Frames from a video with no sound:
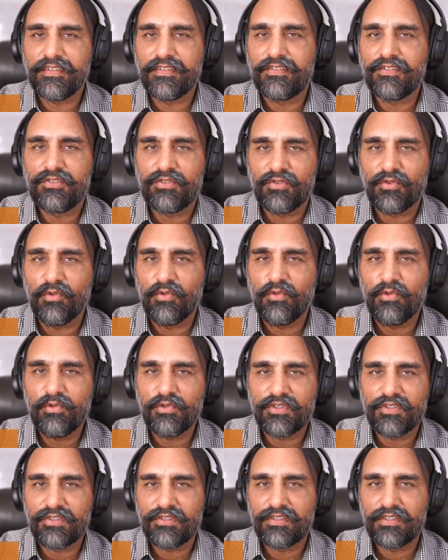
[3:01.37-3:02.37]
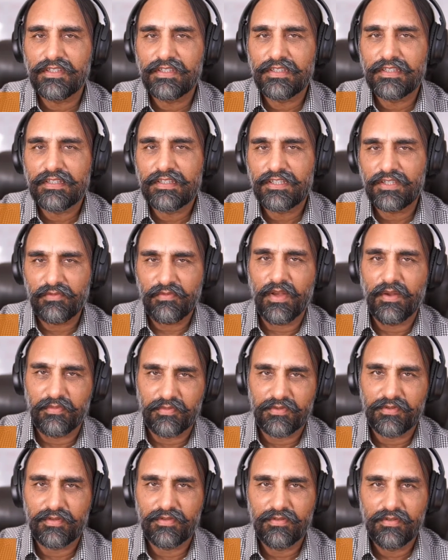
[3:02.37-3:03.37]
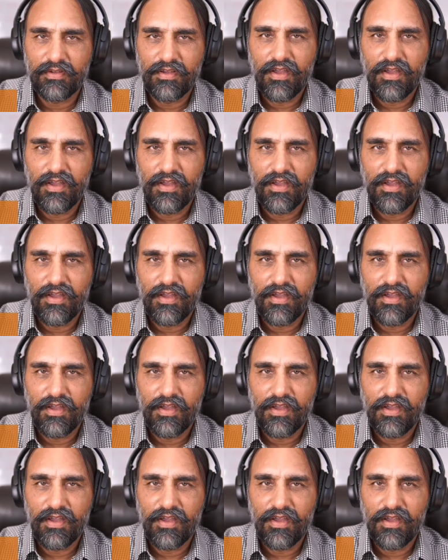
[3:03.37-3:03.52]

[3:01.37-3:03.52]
so swift,